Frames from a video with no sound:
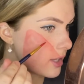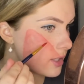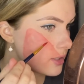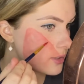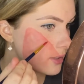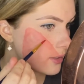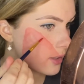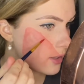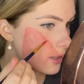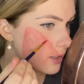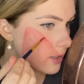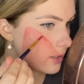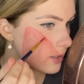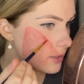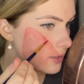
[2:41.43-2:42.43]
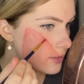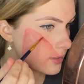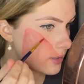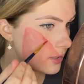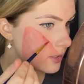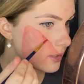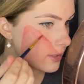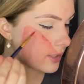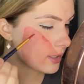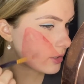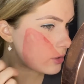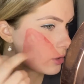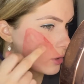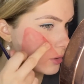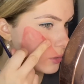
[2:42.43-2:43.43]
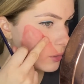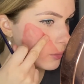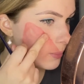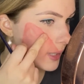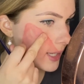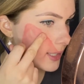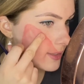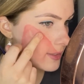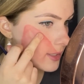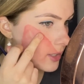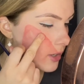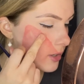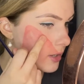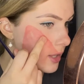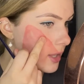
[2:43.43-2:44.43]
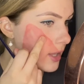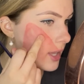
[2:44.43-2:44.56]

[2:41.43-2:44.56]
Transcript: so that the colour doesn't look like too painted on.